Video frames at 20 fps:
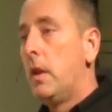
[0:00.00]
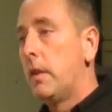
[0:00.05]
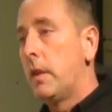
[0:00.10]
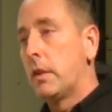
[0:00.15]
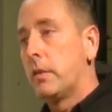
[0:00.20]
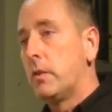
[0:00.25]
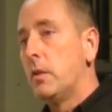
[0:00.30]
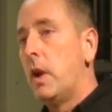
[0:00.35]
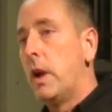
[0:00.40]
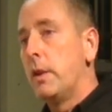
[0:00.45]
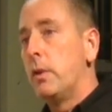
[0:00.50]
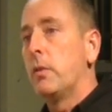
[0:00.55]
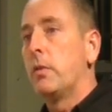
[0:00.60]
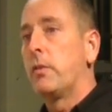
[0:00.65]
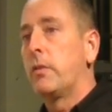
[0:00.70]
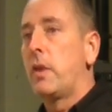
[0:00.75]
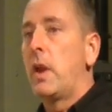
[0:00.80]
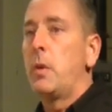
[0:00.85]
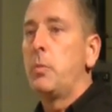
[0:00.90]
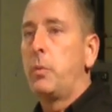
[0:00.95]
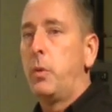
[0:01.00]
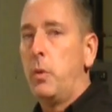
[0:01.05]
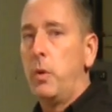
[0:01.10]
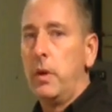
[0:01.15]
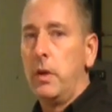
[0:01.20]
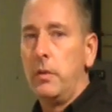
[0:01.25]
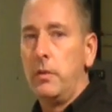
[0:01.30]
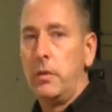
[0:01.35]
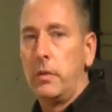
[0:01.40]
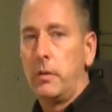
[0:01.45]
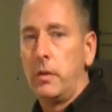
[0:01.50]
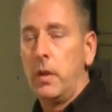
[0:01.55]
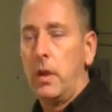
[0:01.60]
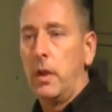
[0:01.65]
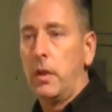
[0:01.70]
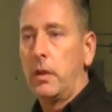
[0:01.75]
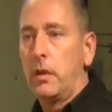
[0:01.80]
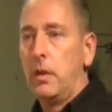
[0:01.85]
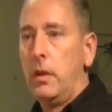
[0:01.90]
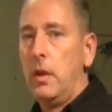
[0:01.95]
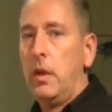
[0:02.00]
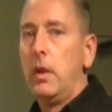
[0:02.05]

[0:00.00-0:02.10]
That's not your set point on your tank.